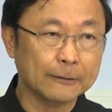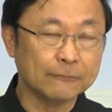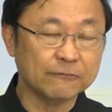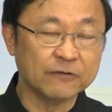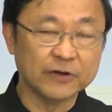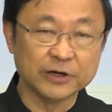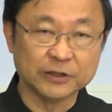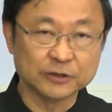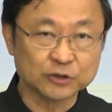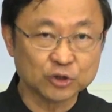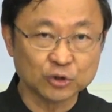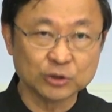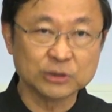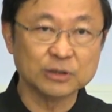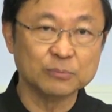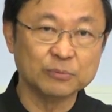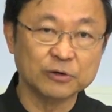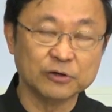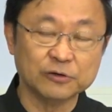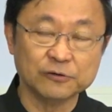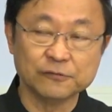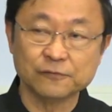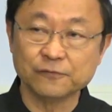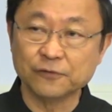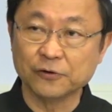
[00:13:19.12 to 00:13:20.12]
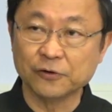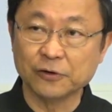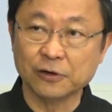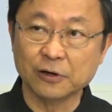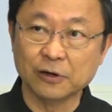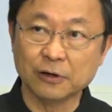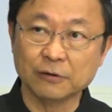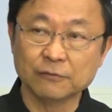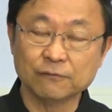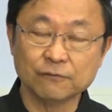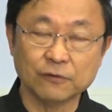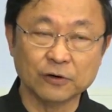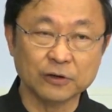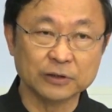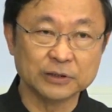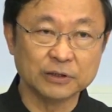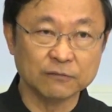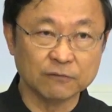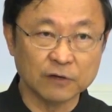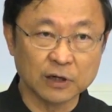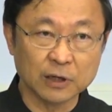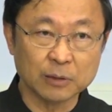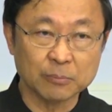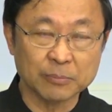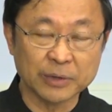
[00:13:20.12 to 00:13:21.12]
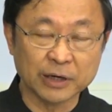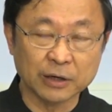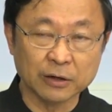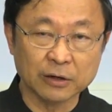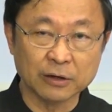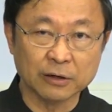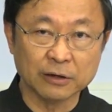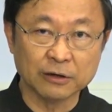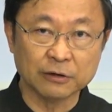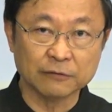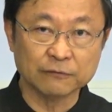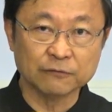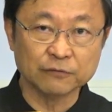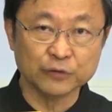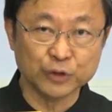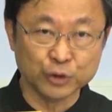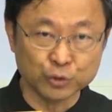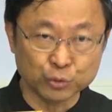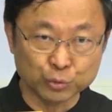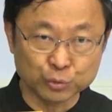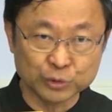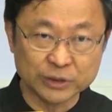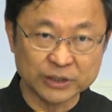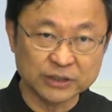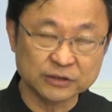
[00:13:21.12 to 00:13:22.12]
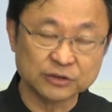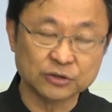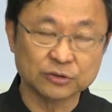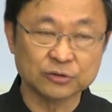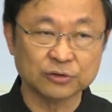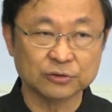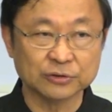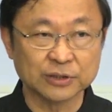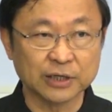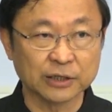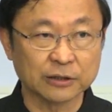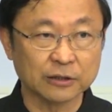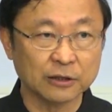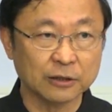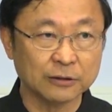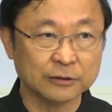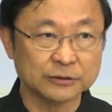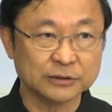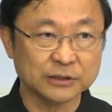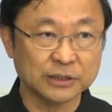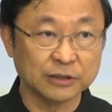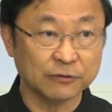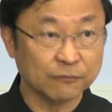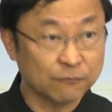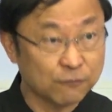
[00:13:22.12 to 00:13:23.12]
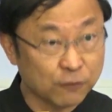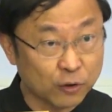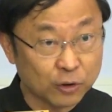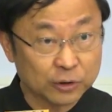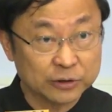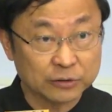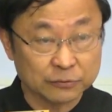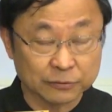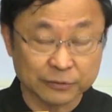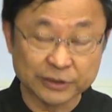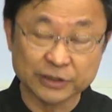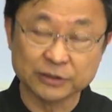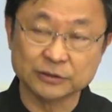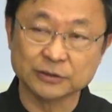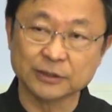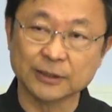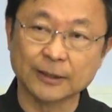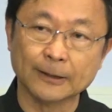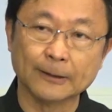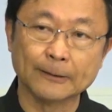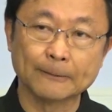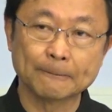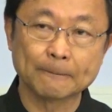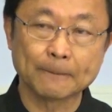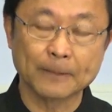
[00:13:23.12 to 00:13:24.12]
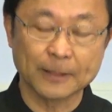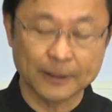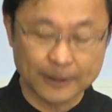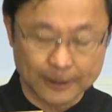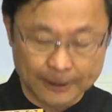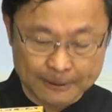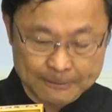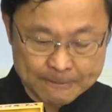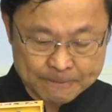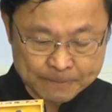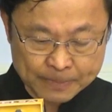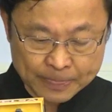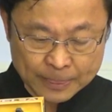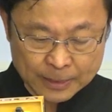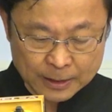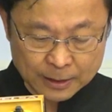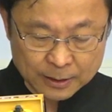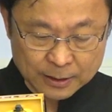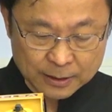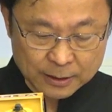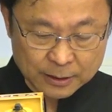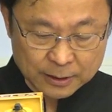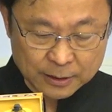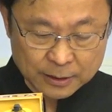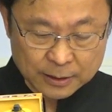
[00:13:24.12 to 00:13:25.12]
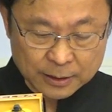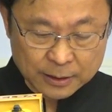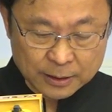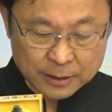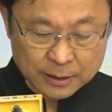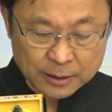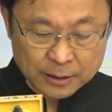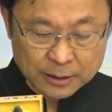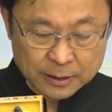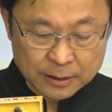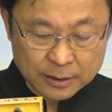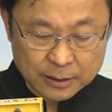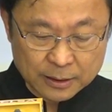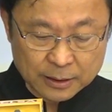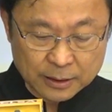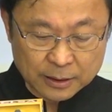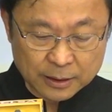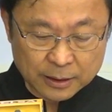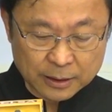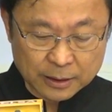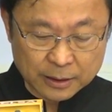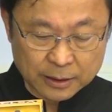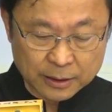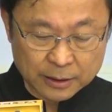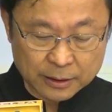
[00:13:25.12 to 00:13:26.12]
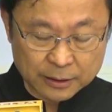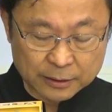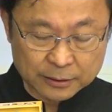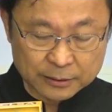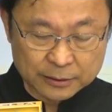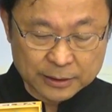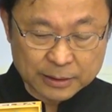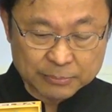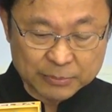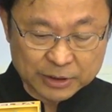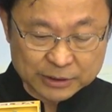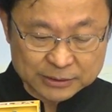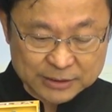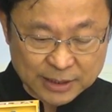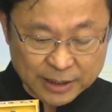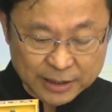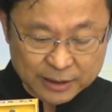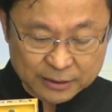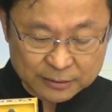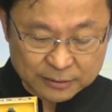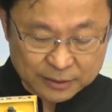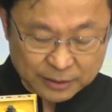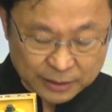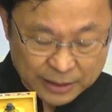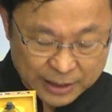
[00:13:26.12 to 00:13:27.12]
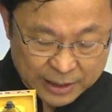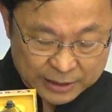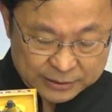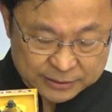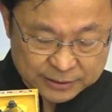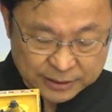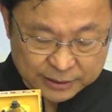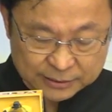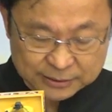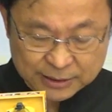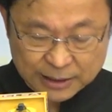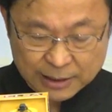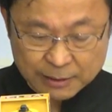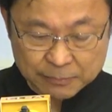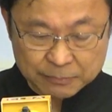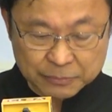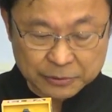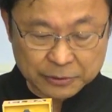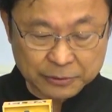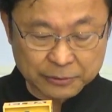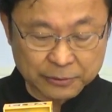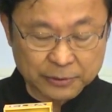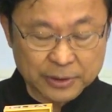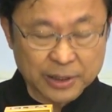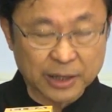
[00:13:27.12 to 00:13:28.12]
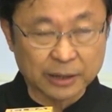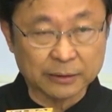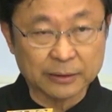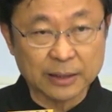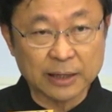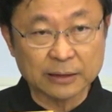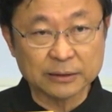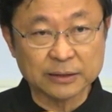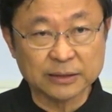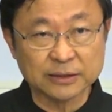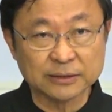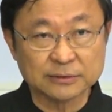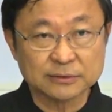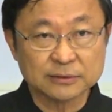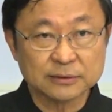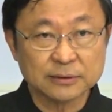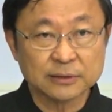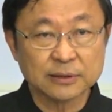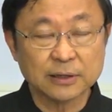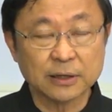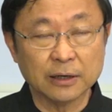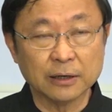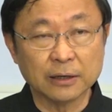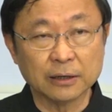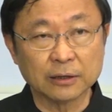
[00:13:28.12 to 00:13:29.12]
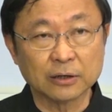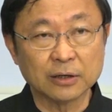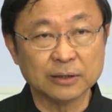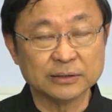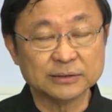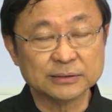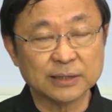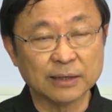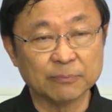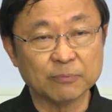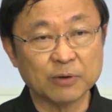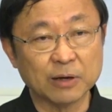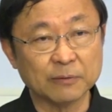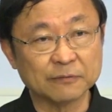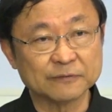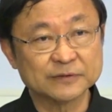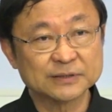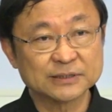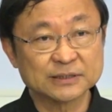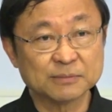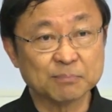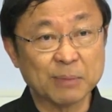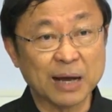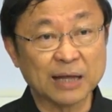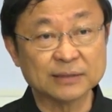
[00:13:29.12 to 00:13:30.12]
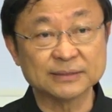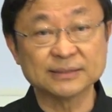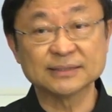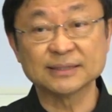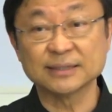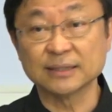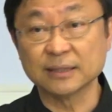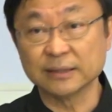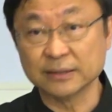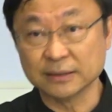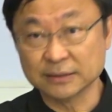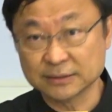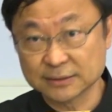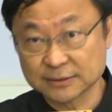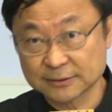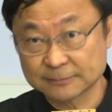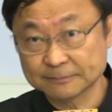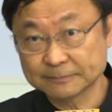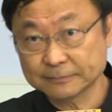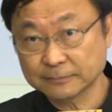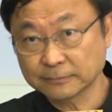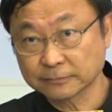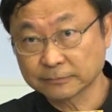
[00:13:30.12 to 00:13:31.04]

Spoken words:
very suitable for development of new digital technology for the region. Okay. Let me cite the last example, and that is a concept of smart cities.